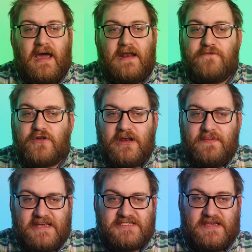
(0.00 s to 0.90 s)
And if they're going
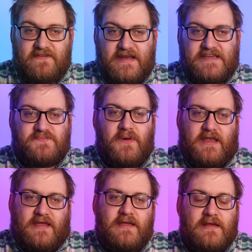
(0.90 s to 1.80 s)
to make serious
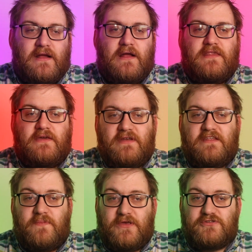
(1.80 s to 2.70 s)
money, they'll
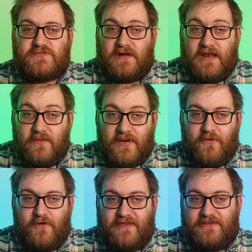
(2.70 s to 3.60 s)
need to be used for a little bit
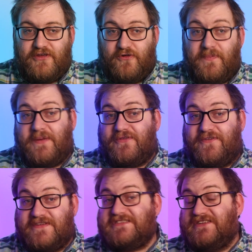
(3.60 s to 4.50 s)
more than you know people to
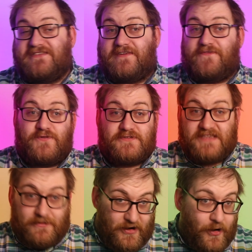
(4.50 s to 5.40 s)
visit and take photos
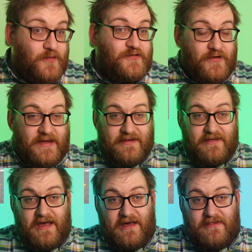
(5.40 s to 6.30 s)
like we all do
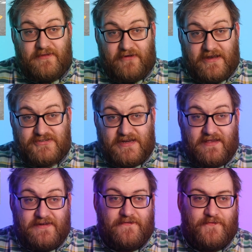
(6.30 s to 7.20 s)
at, the Braintree
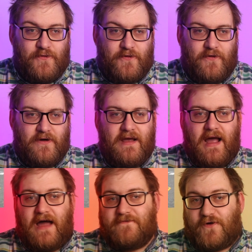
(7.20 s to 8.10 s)
Electric Forecourt,
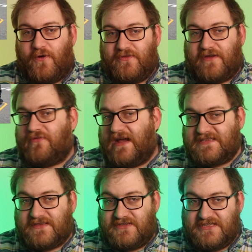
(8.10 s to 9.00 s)
and for holding
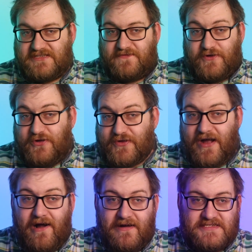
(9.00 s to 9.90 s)
press launches for new
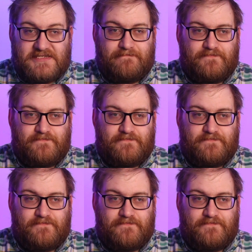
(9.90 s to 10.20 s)
cars.